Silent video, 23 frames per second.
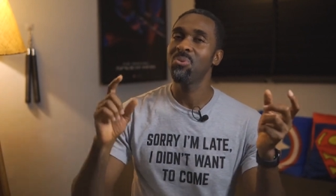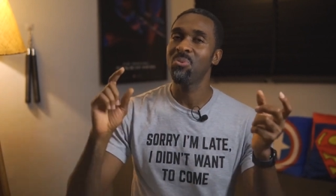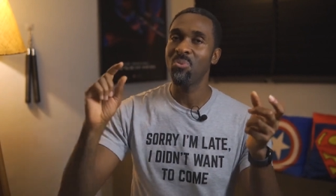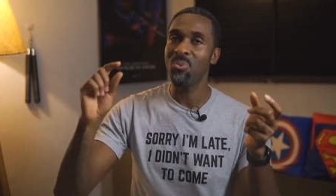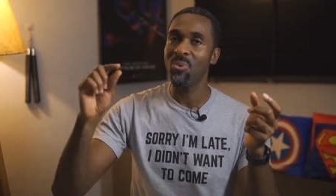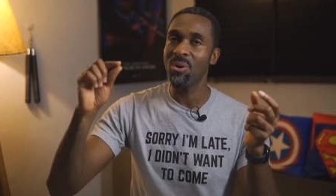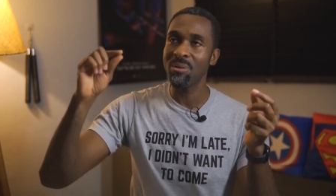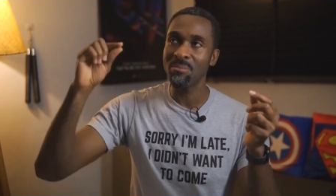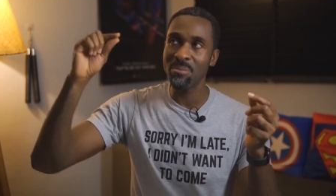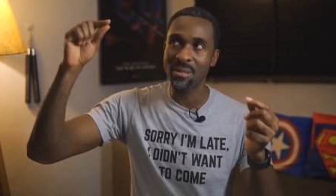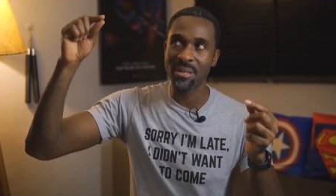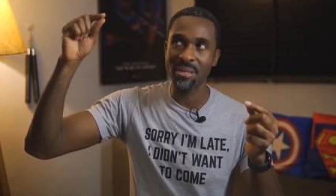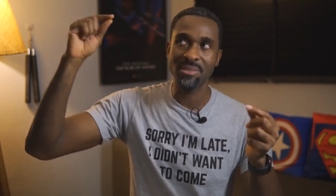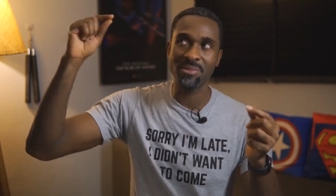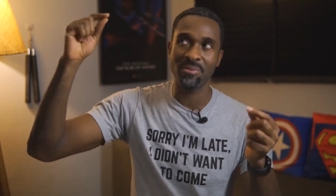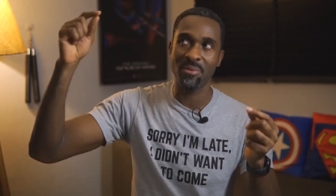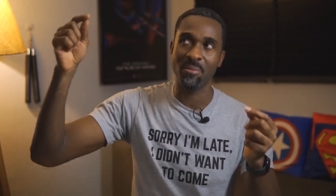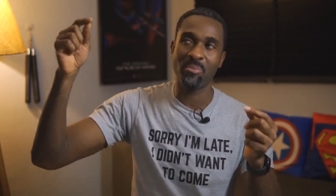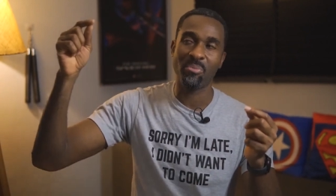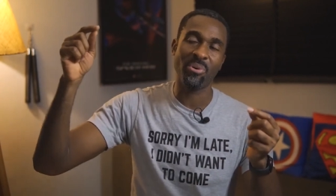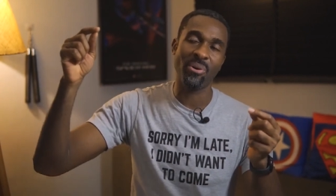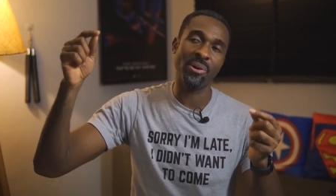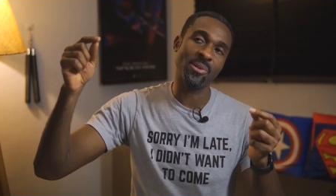One, because of
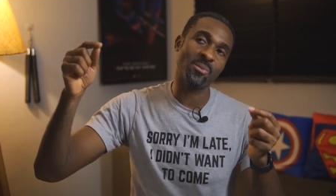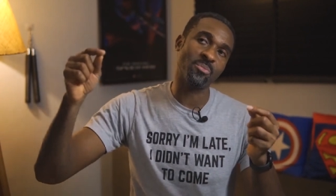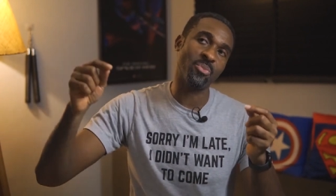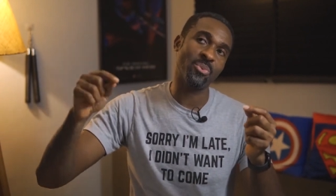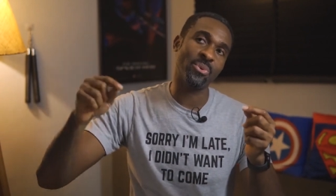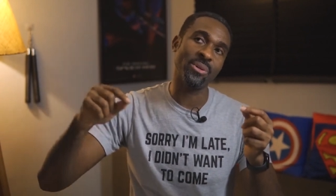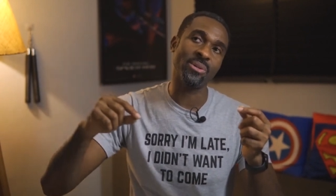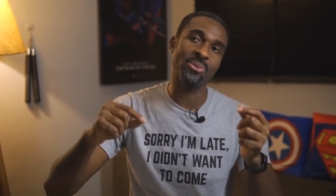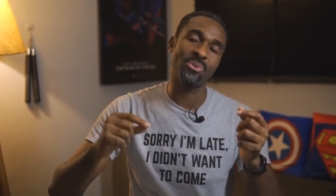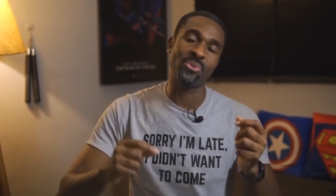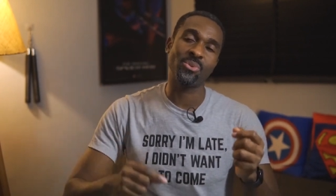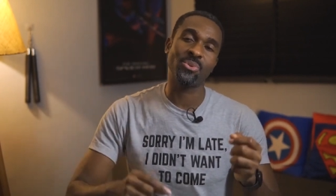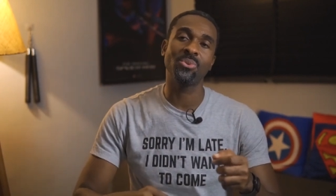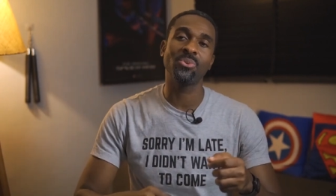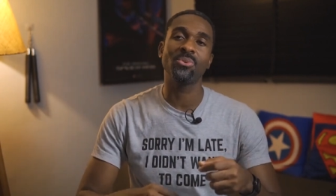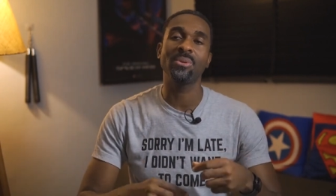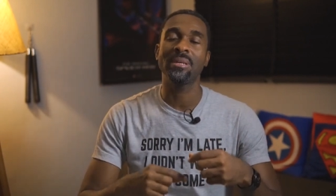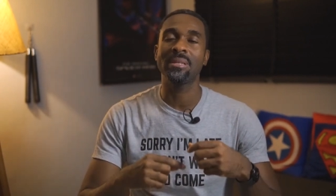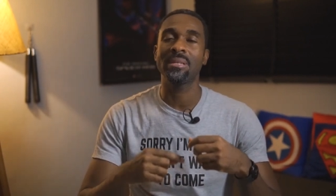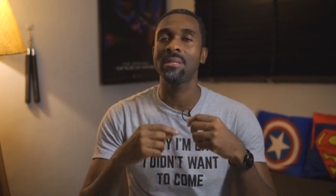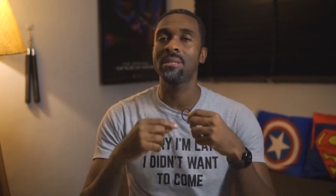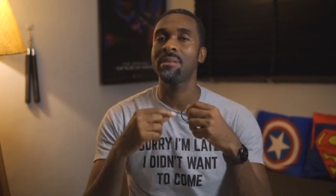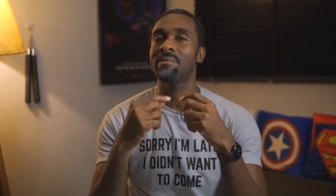the price point.
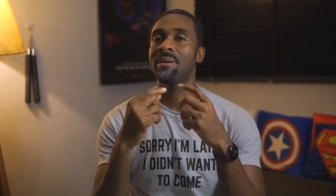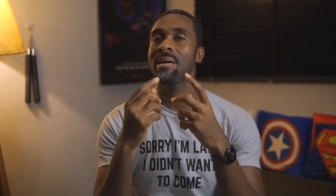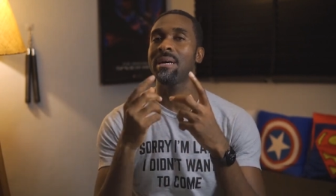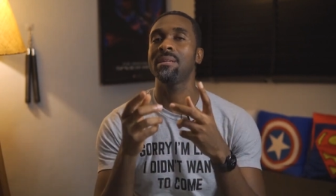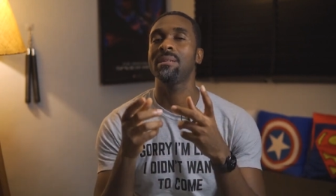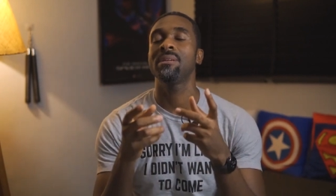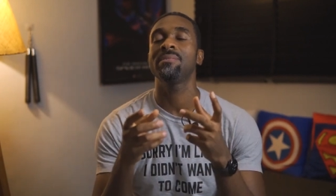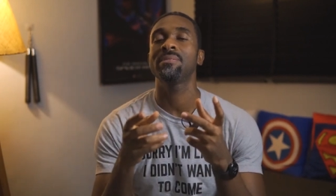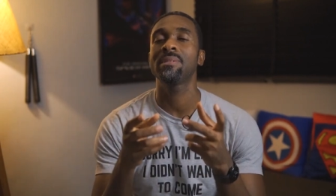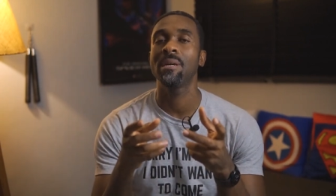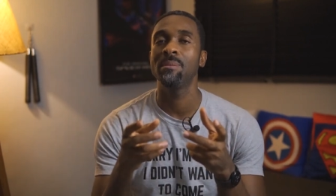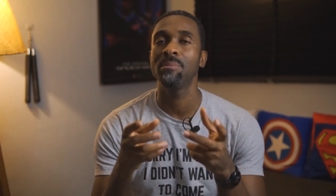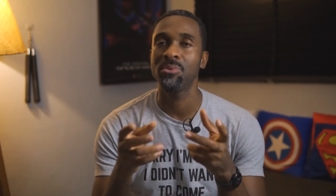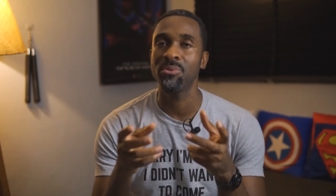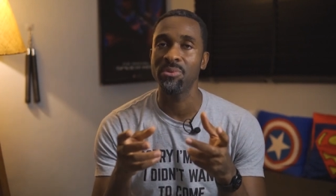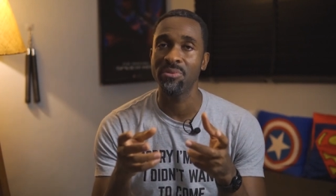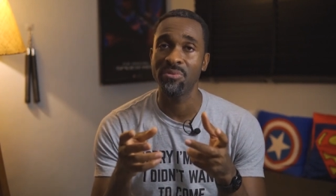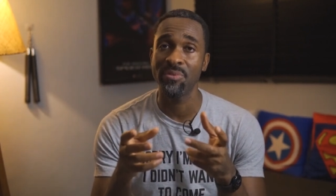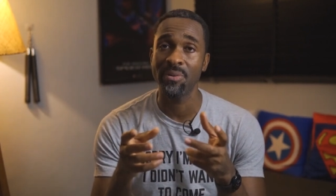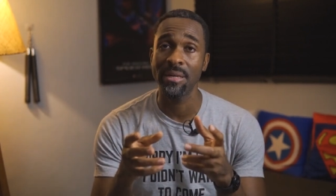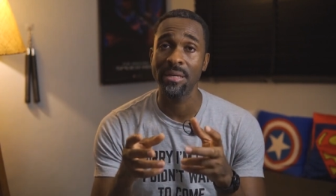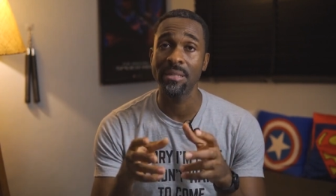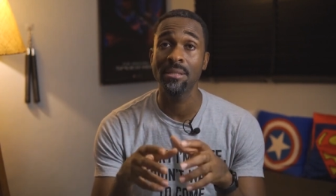Two, I think they've had enough time to
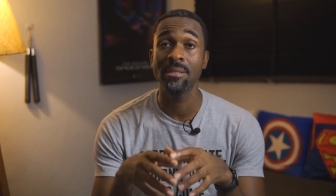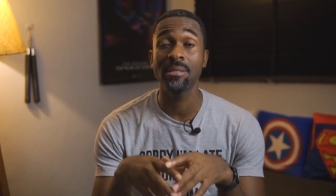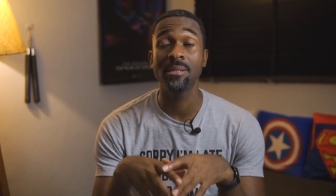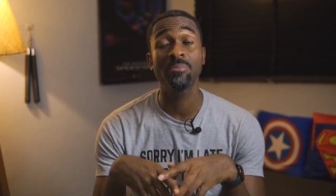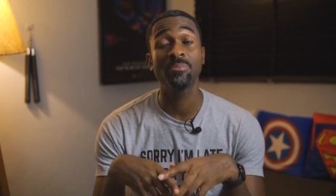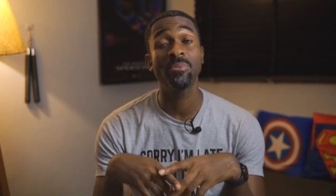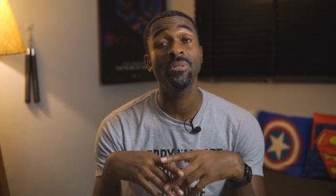refine this.